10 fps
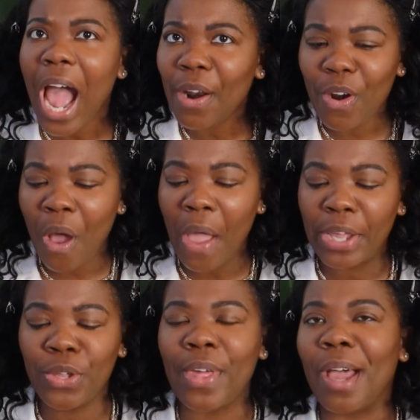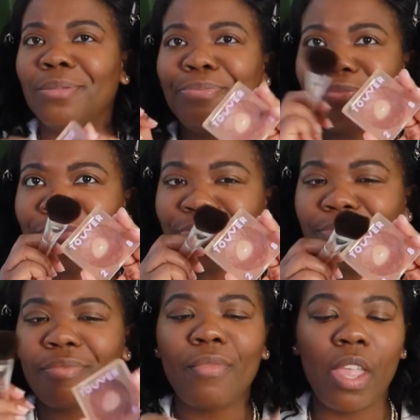I don't know how I could do that.
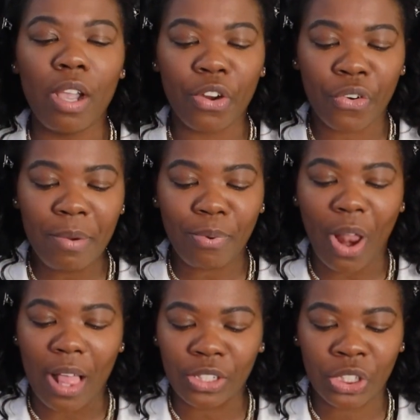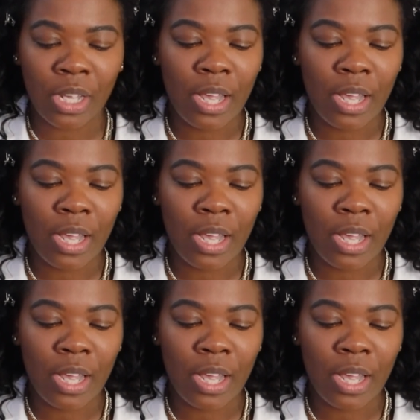Cream blush.